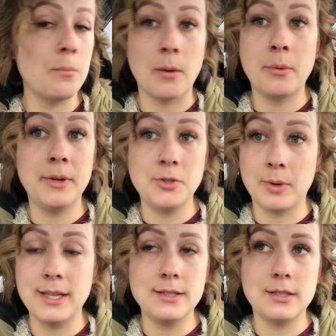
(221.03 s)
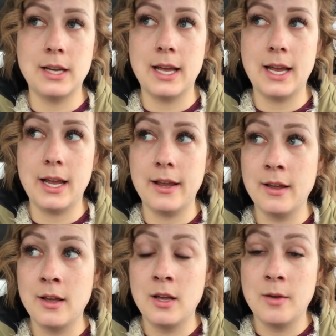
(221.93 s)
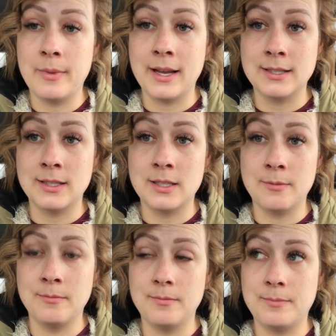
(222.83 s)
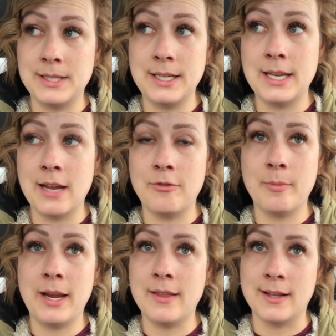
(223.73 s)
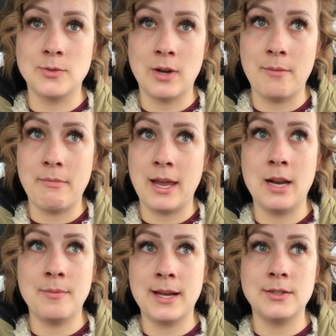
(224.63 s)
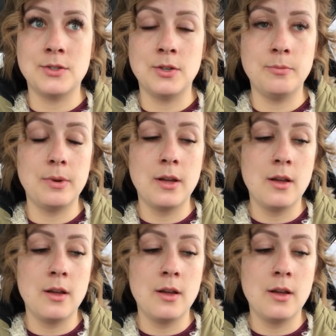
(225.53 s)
Probably twice today because it's a busy day for me and that's why I made up that soup.